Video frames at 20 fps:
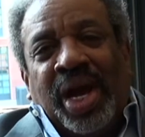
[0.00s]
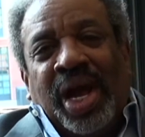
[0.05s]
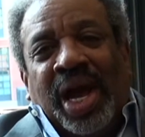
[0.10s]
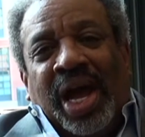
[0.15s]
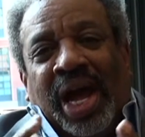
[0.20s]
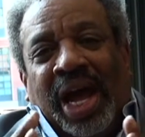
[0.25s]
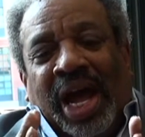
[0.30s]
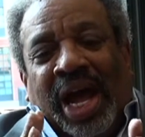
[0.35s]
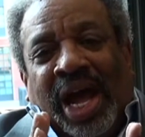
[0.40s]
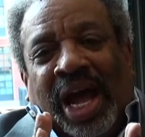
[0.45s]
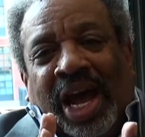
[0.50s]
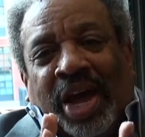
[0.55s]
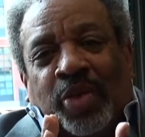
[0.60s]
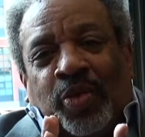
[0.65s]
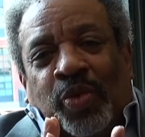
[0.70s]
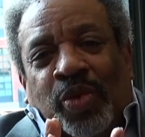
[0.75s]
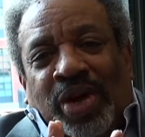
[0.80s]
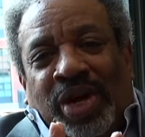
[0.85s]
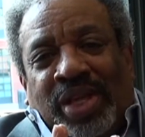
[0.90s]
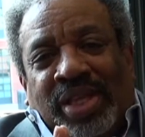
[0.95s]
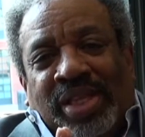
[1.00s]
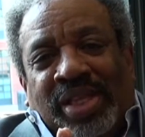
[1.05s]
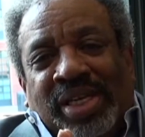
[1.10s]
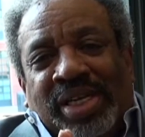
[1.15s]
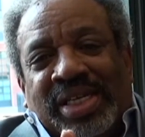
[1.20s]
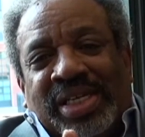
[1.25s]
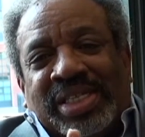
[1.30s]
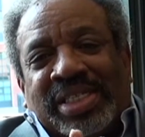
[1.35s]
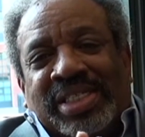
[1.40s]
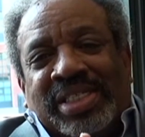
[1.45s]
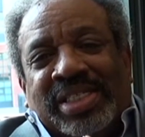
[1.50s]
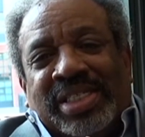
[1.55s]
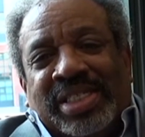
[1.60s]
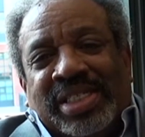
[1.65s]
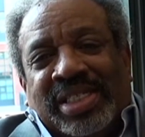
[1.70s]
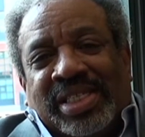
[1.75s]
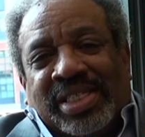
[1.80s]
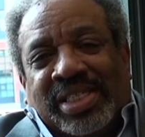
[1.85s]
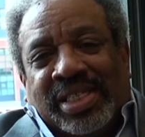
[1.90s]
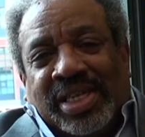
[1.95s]
So I had to
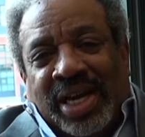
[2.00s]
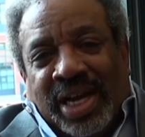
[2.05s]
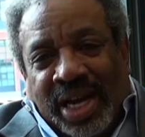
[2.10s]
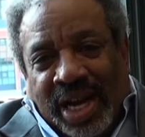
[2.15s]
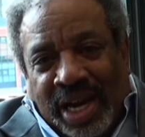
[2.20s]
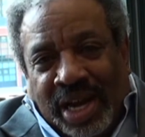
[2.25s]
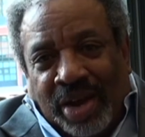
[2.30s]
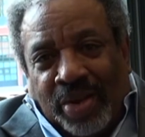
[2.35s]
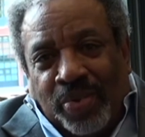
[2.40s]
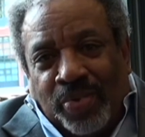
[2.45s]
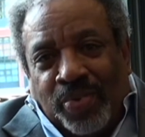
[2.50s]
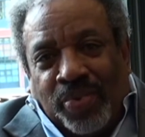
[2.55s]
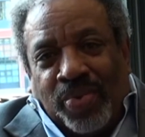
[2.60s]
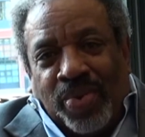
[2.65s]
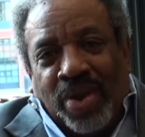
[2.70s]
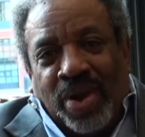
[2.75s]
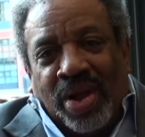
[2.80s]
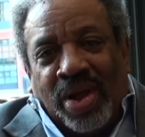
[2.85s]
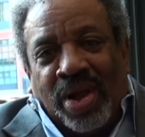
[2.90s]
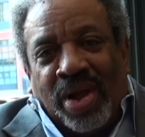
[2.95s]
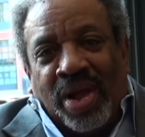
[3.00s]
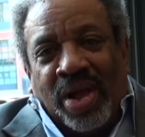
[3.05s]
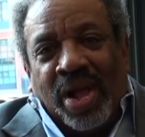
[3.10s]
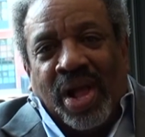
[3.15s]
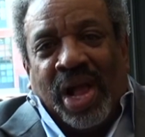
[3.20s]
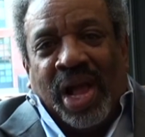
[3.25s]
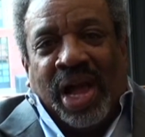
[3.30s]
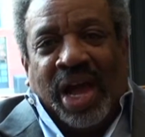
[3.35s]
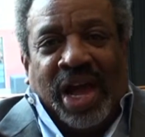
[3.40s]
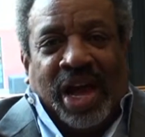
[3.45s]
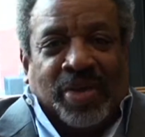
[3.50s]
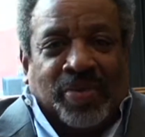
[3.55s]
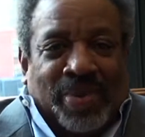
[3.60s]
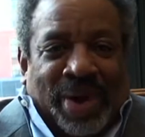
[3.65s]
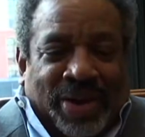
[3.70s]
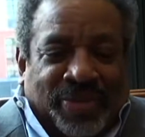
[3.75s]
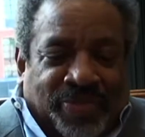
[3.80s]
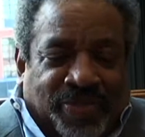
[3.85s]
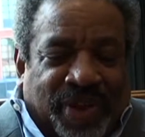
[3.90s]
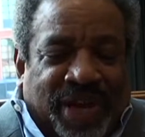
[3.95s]
believe that I could talk,
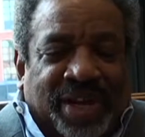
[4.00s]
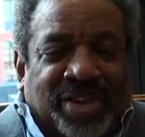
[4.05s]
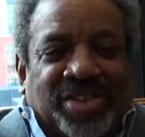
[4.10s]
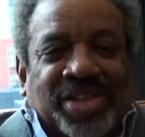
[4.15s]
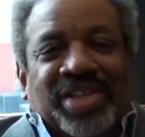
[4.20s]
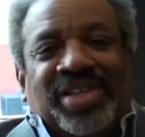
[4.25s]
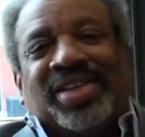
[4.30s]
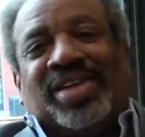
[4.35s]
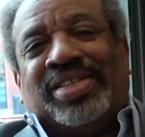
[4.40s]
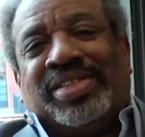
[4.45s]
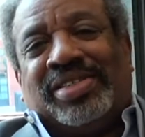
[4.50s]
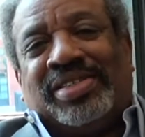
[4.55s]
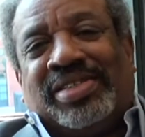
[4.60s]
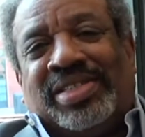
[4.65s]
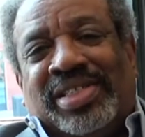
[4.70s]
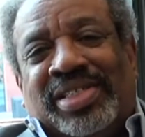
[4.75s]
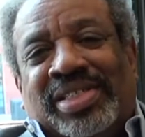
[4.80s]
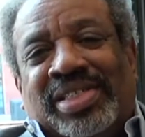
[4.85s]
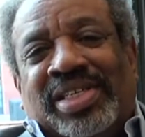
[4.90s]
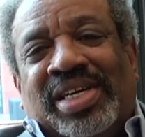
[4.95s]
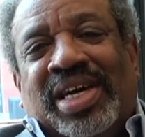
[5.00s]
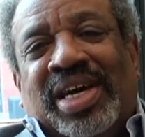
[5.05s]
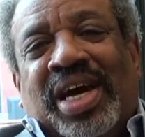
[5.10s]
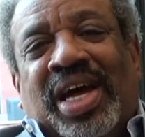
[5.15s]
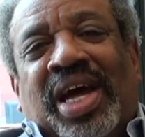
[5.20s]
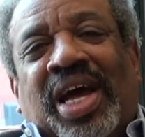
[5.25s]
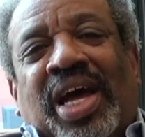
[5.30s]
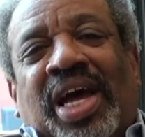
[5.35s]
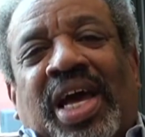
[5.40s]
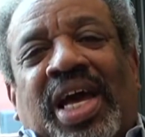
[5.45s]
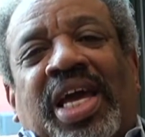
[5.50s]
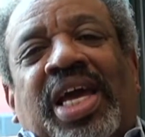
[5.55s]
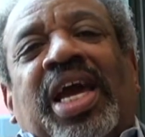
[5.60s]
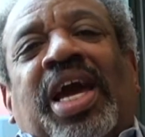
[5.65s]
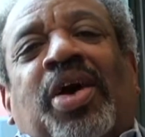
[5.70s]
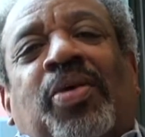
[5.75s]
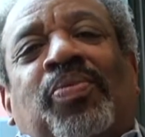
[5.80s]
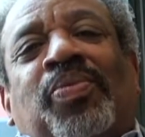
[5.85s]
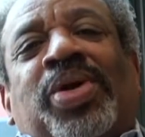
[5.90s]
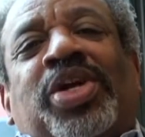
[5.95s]
and I saw myself every
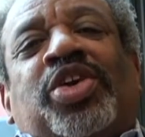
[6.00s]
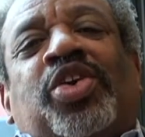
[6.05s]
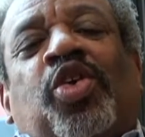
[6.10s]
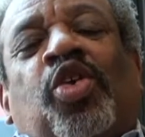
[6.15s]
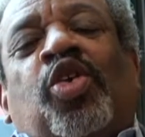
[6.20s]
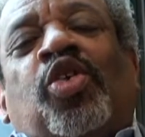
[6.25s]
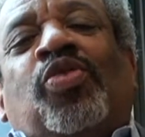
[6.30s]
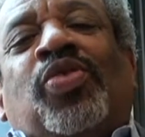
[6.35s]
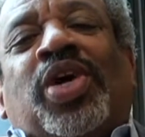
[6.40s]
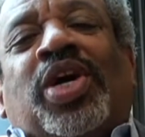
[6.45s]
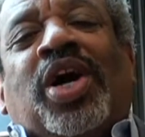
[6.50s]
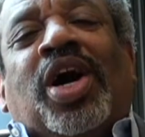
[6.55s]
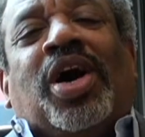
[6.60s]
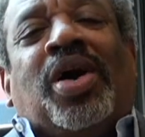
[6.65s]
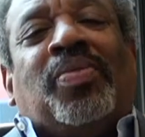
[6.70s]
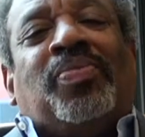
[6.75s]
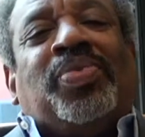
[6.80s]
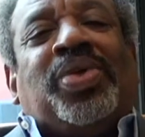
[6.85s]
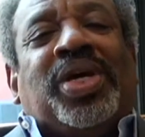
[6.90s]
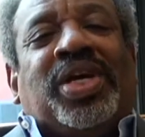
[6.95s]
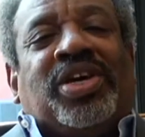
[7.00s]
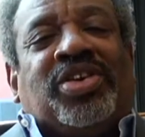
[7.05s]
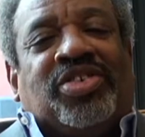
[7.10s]
day talking.